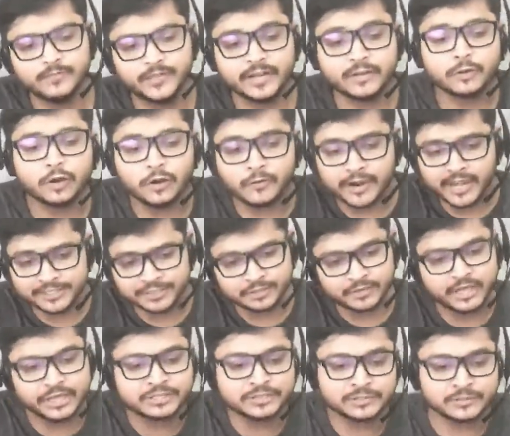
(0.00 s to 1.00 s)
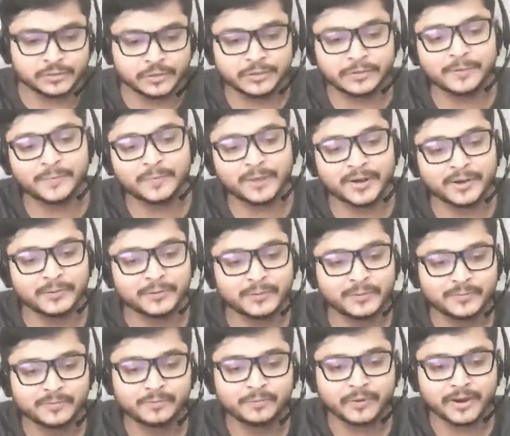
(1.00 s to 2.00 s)
And congratulations on your apparel
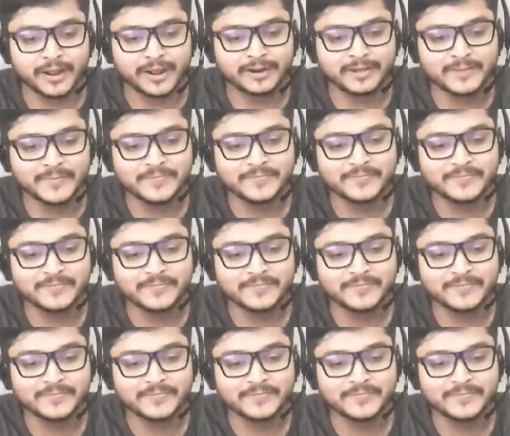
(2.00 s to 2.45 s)
brand.